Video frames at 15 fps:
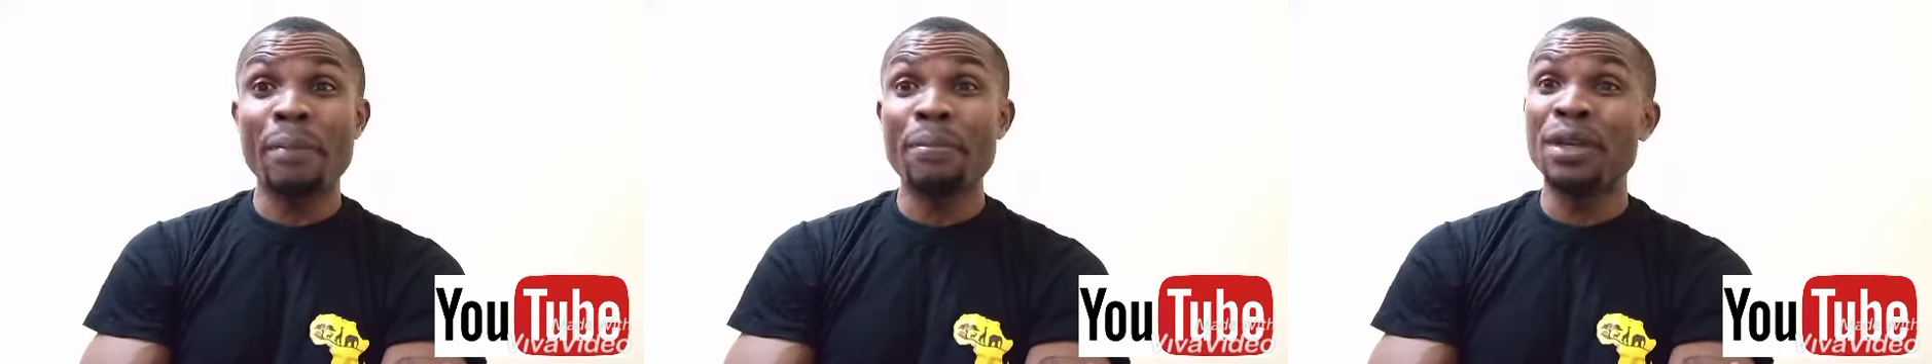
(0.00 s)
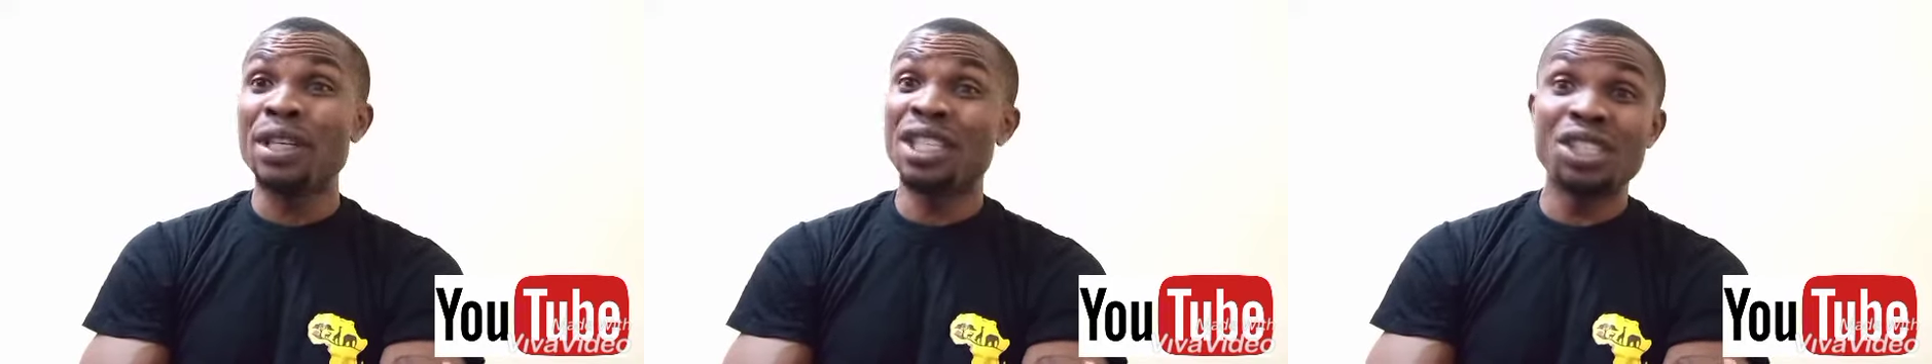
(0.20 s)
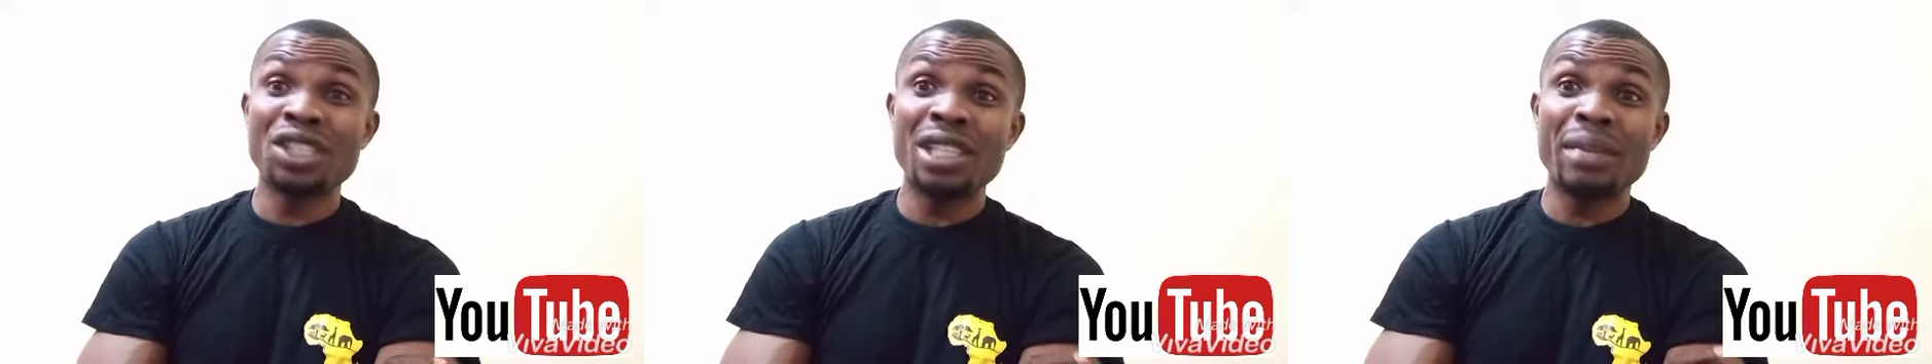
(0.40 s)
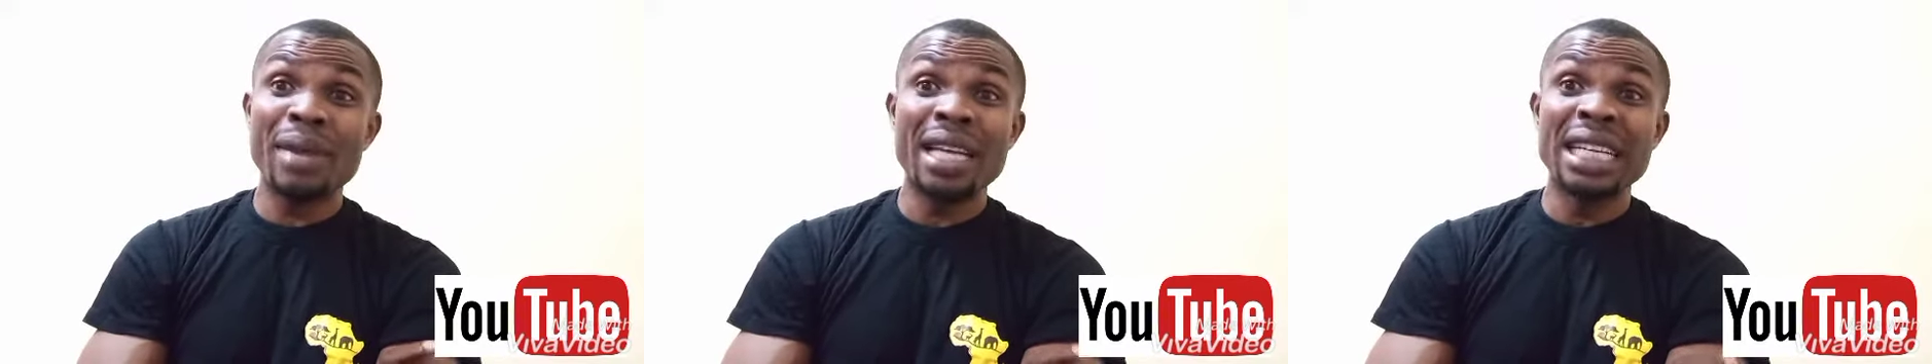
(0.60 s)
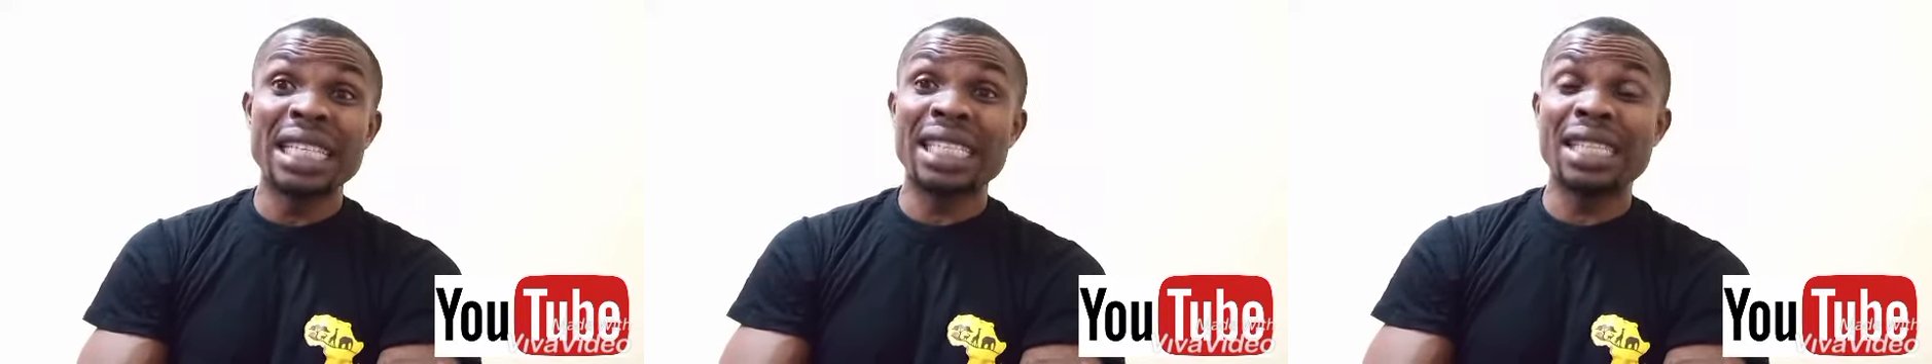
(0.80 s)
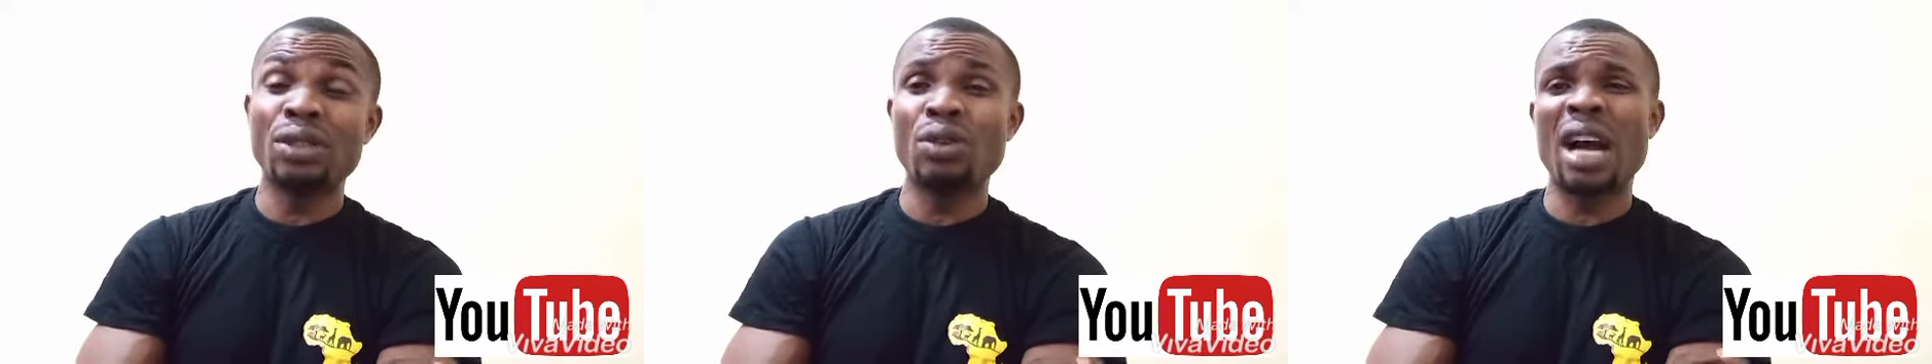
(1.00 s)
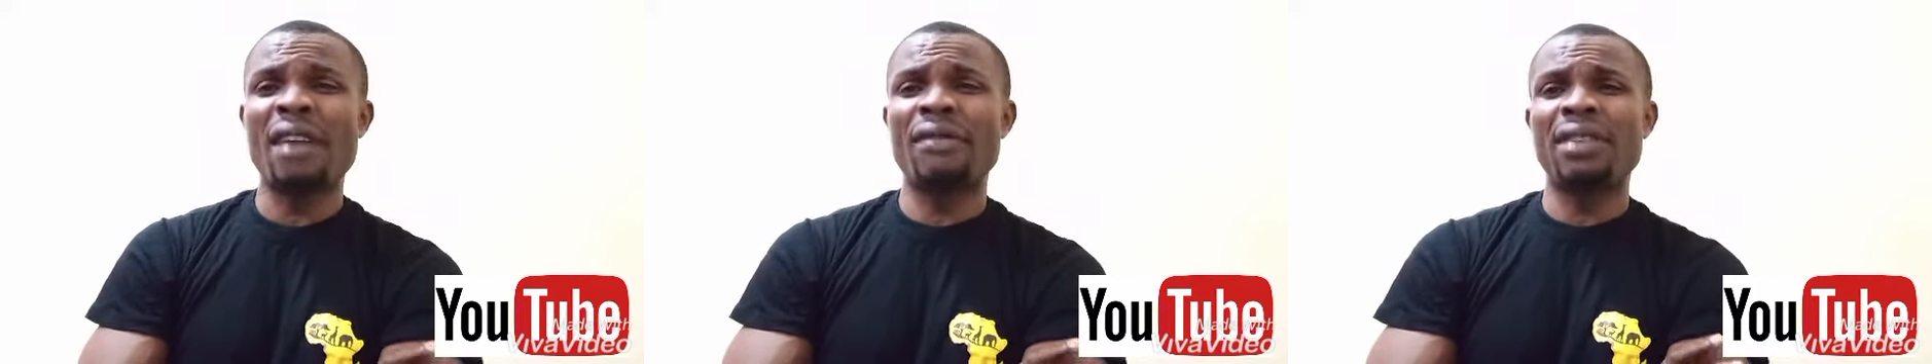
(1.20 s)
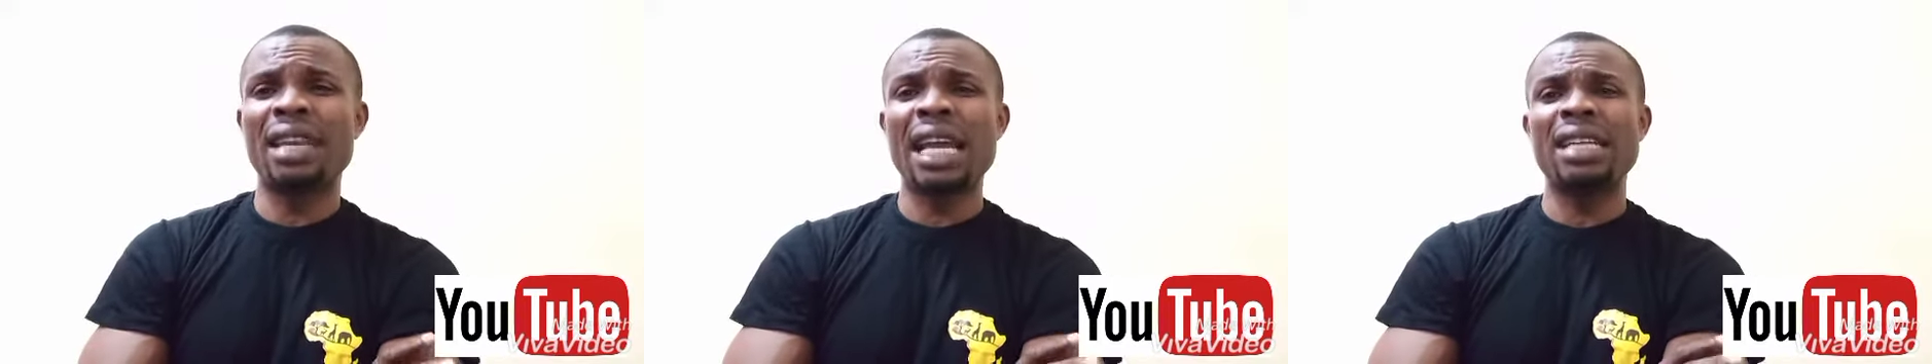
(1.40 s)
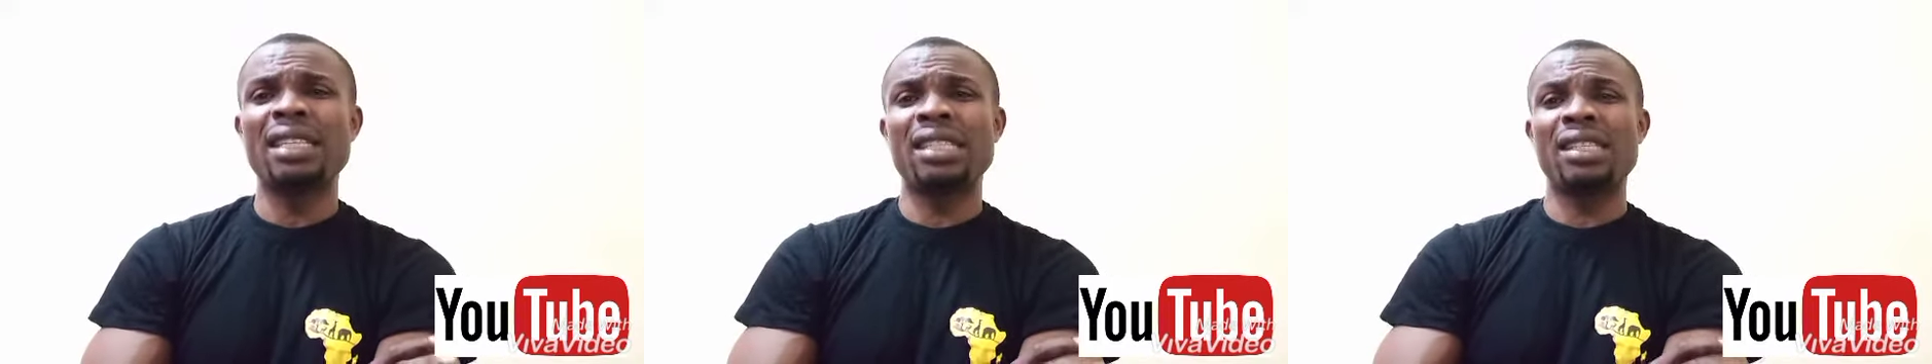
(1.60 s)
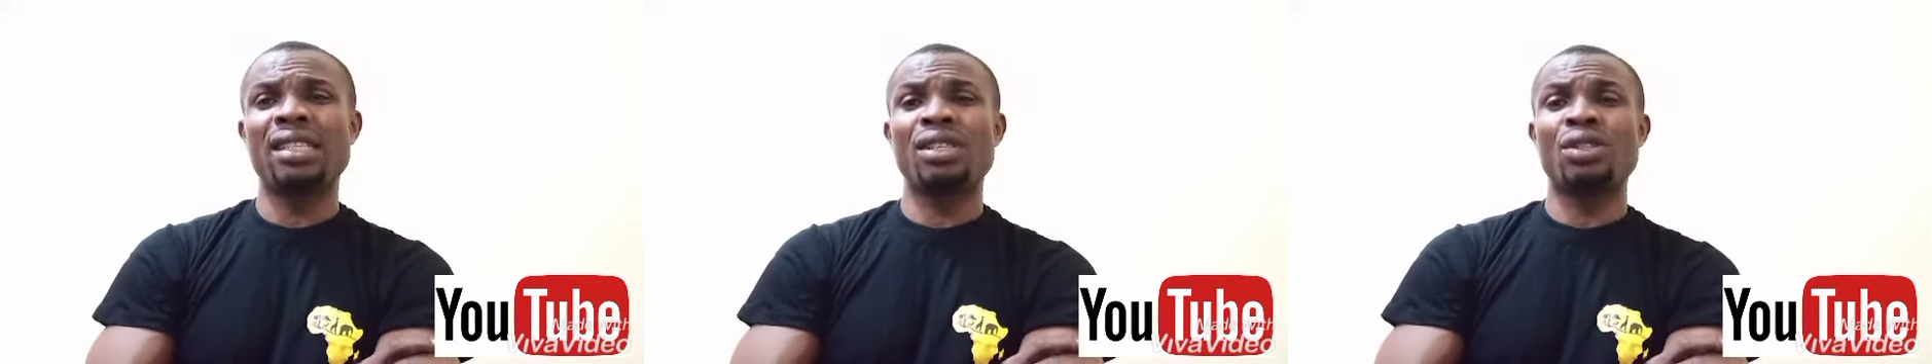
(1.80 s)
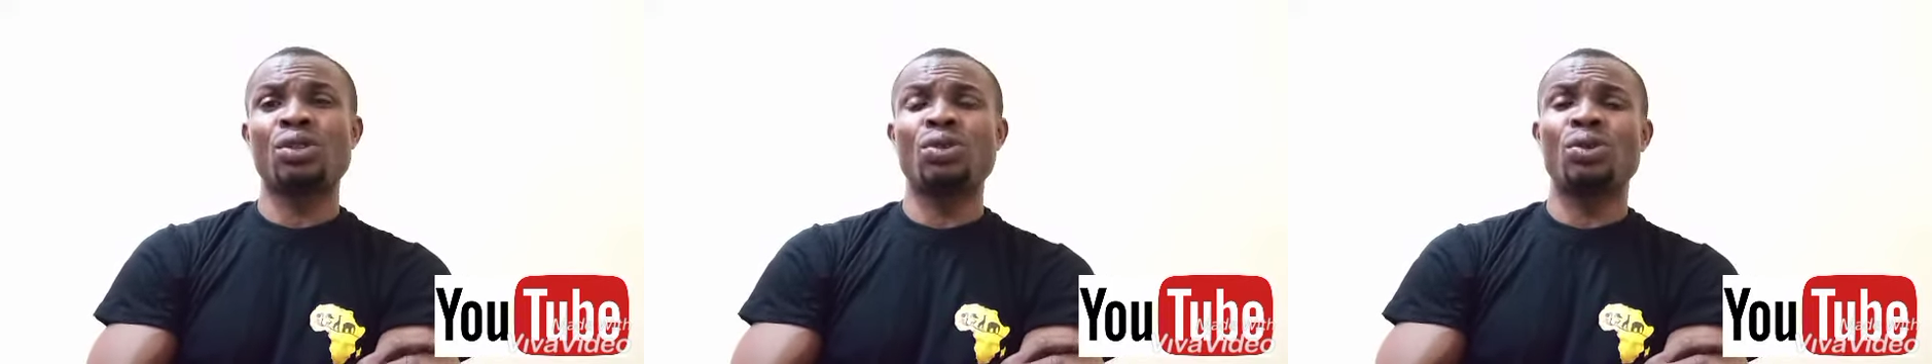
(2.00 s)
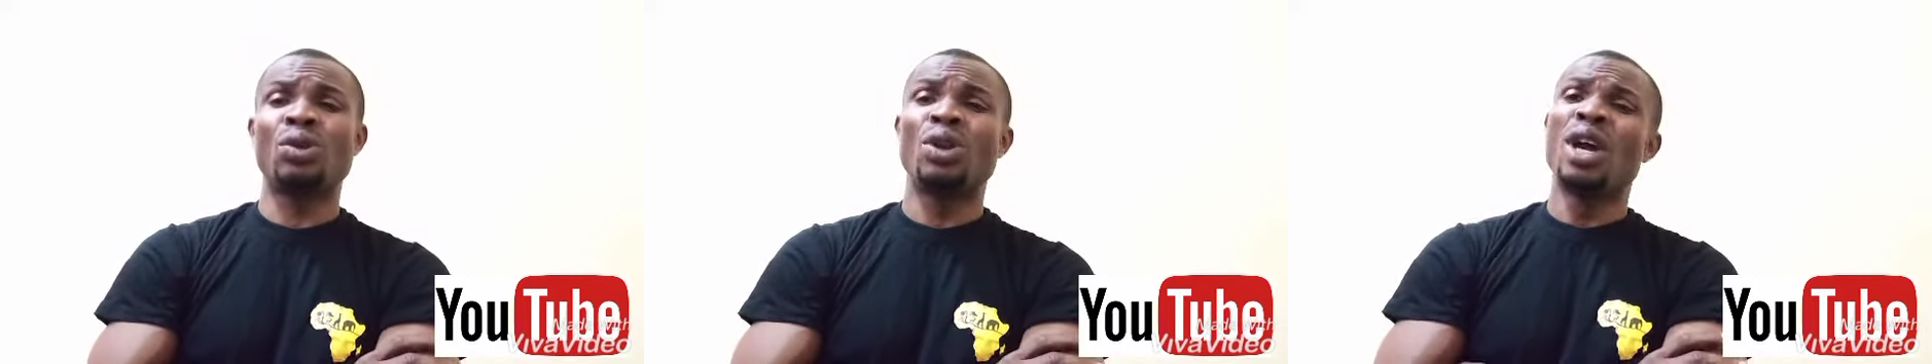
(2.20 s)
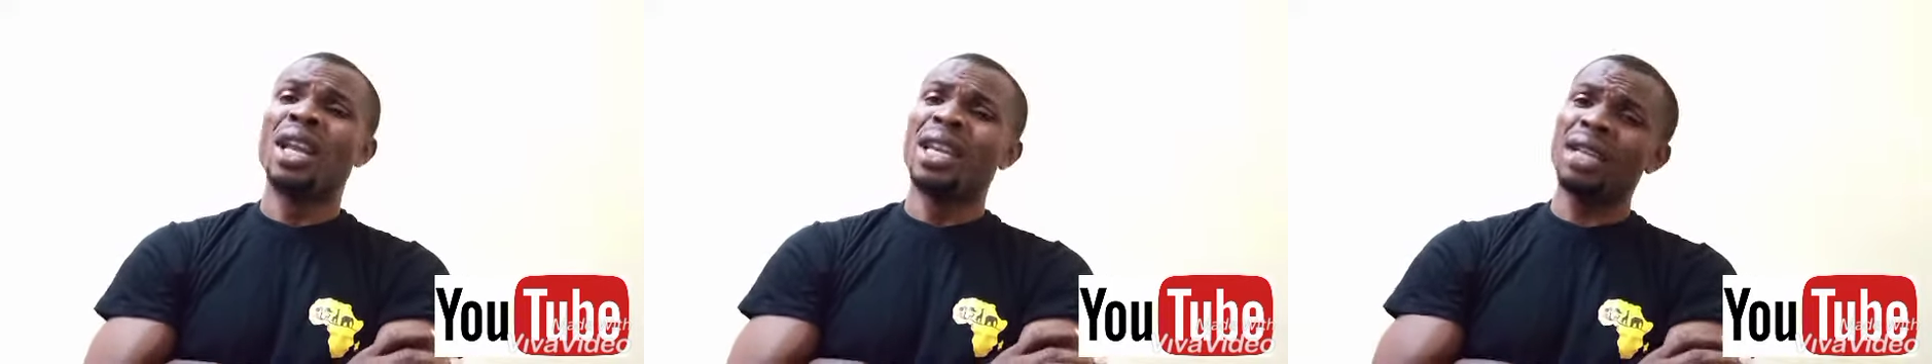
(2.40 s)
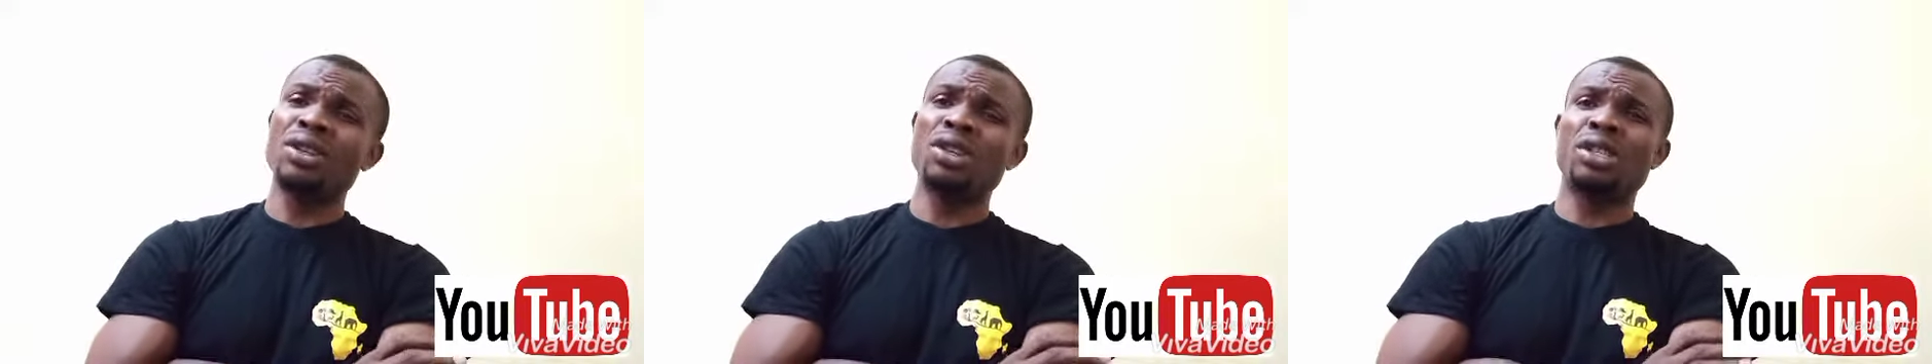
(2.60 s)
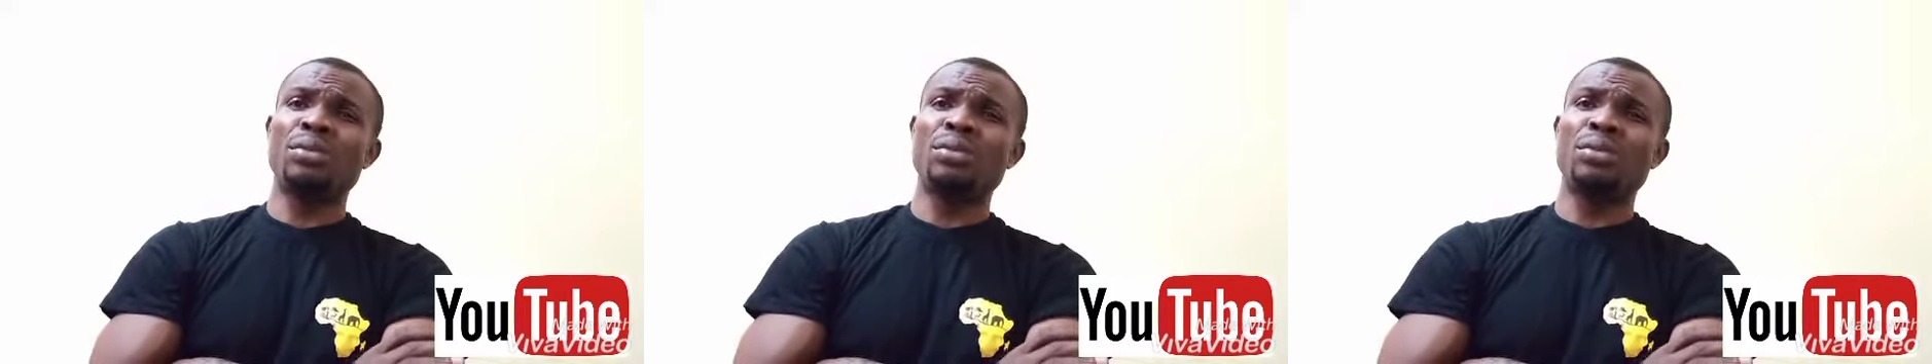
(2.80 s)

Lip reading: You can be teaching them anything you have learned in the school. Let